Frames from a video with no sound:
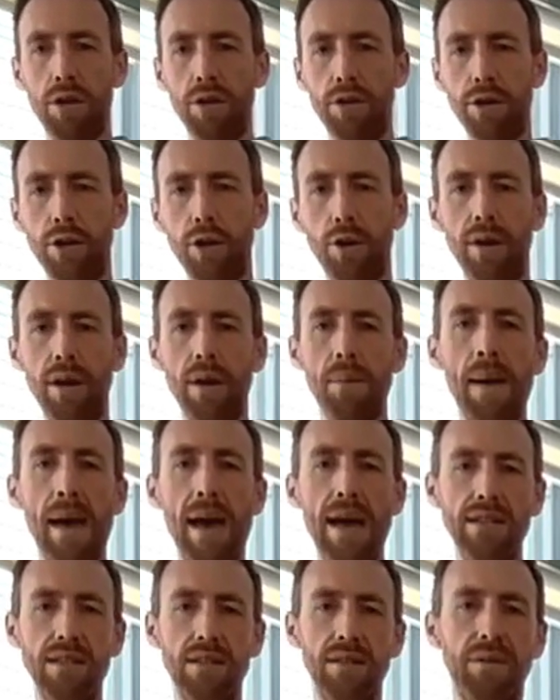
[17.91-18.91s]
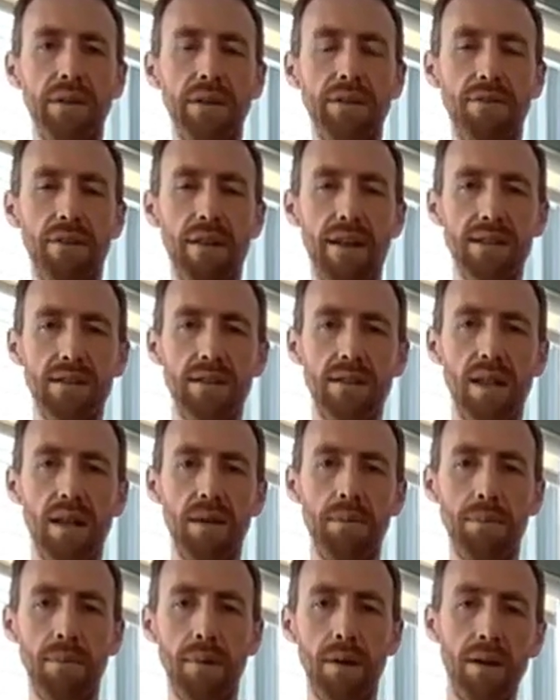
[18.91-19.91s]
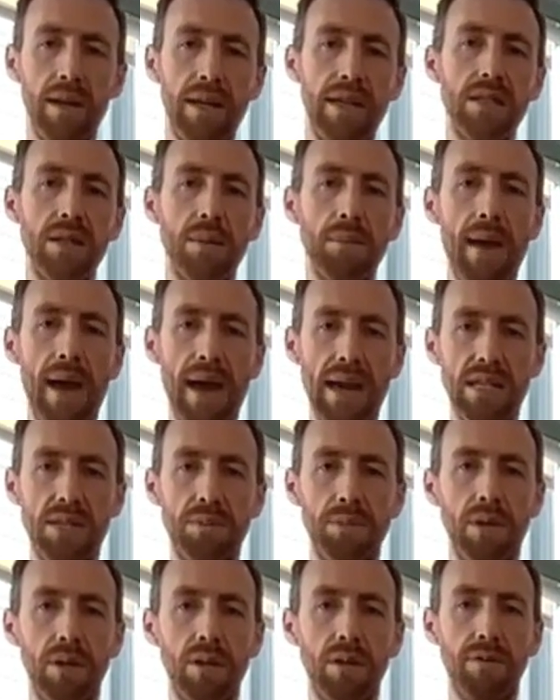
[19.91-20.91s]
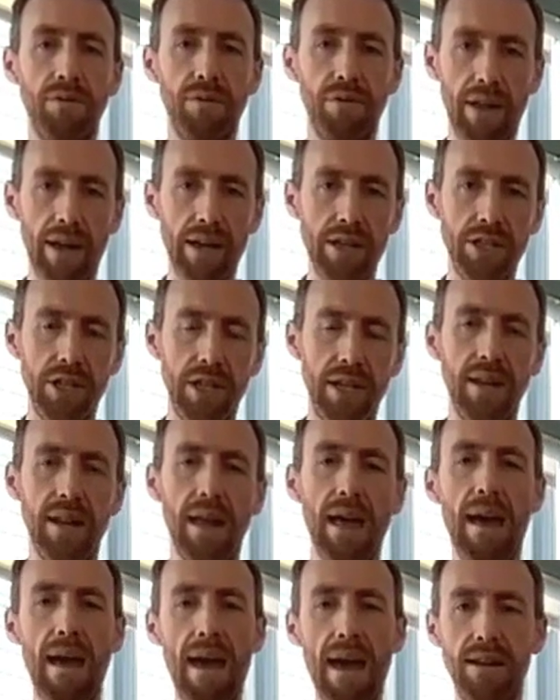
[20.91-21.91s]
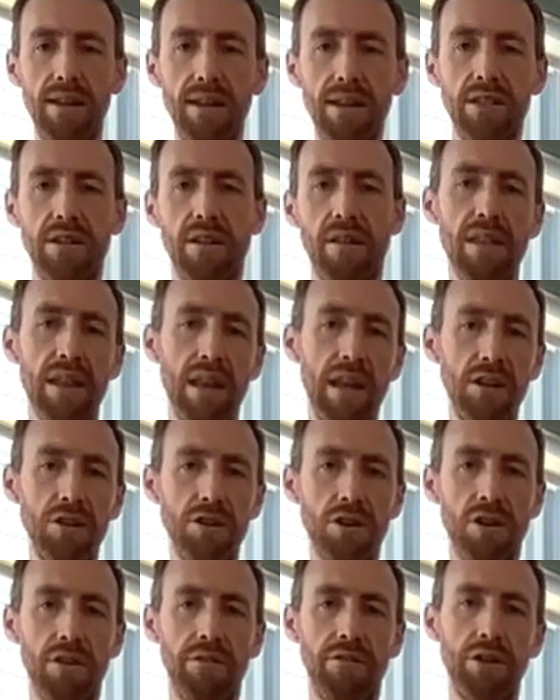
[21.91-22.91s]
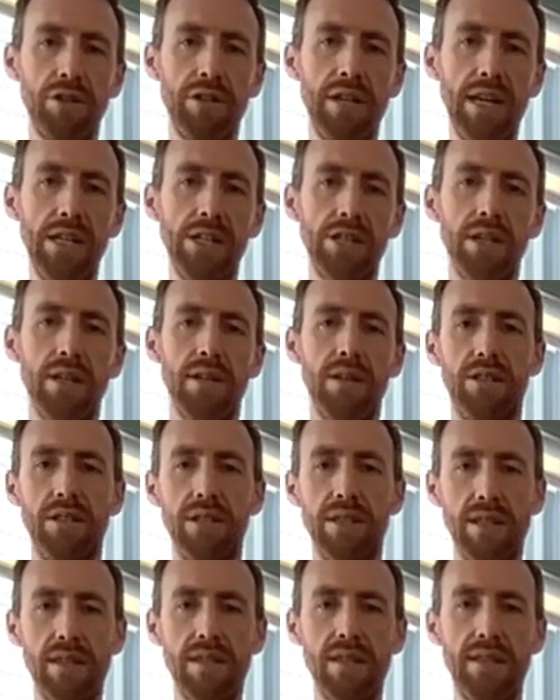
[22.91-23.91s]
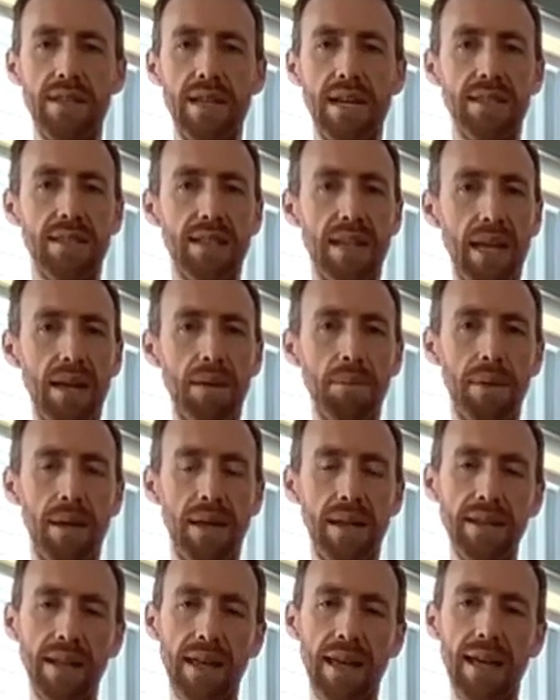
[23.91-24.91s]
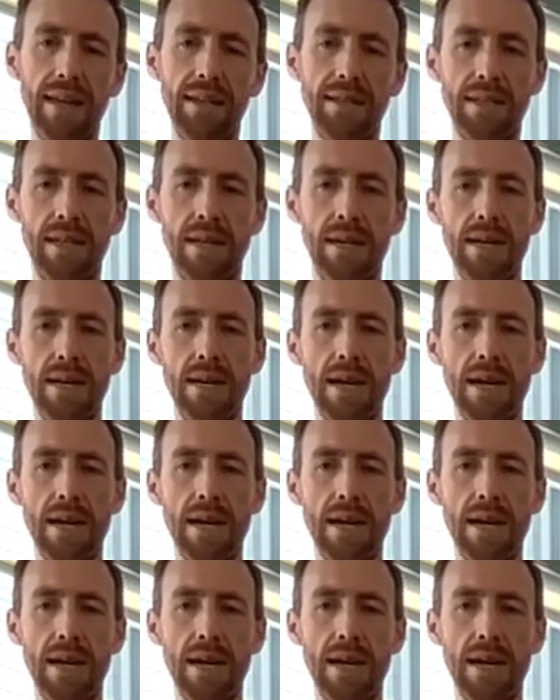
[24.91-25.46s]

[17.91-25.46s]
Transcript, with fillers: You're going to passively flex them into maximal flexion, adduction, and internal rotation, just as the test name indicates.